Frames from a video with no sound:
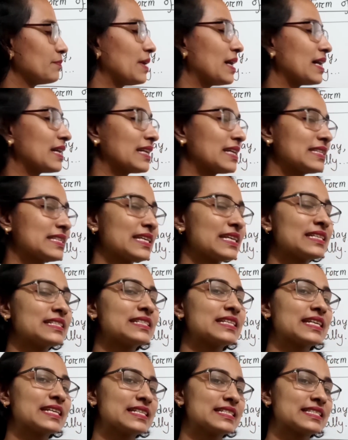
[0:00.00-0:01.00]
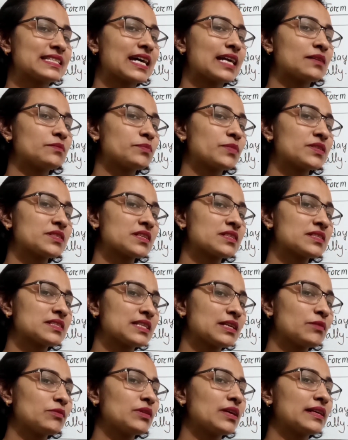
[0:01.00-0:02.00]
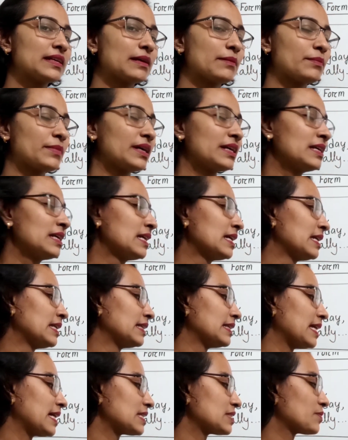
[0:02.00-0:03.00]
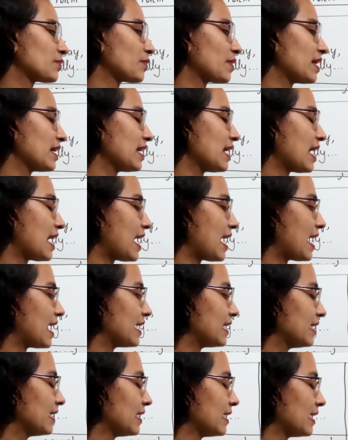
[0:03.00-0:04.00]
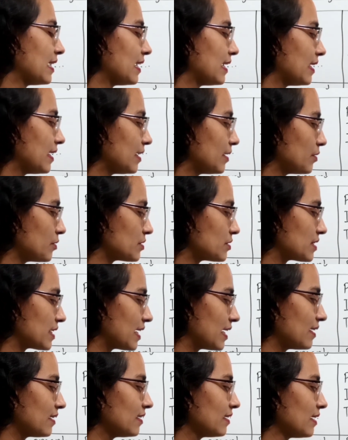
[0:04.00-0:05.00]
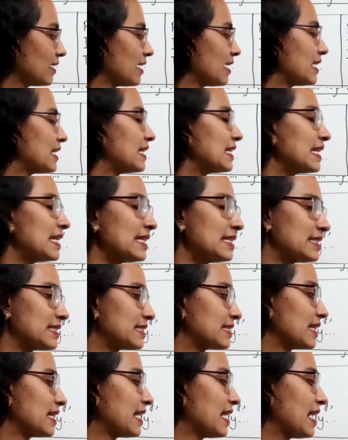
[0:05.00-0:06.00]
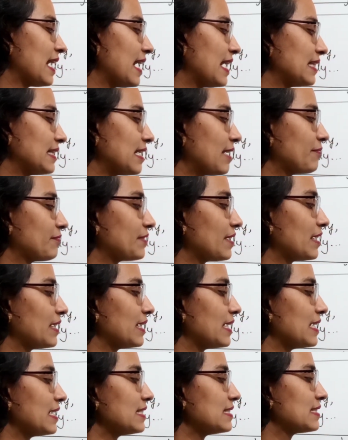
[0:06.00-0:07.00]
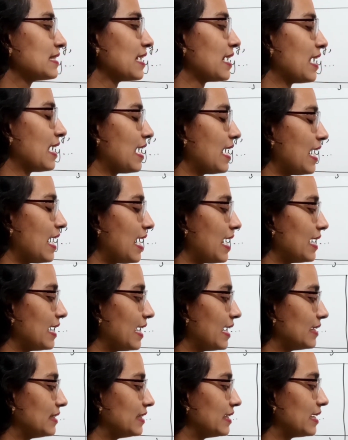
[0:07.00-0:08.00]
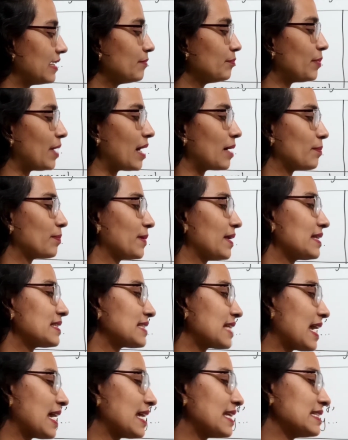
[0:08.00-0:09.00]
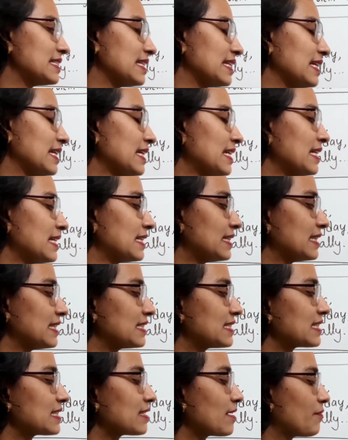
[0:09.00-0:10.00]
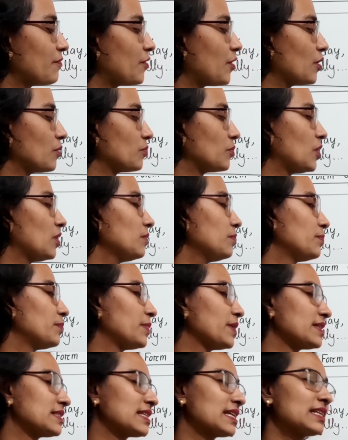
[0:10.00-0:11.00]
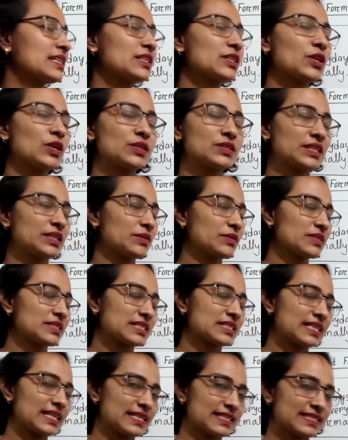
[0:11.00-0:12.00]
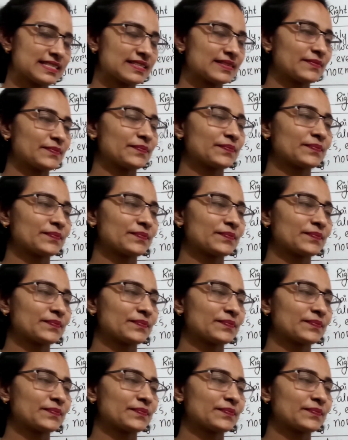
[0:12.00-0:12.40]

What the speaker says: Bangladesh is third person singular number. That's why I use here is. And after is, I add here verb plus ing. This is the form of present continuous tense.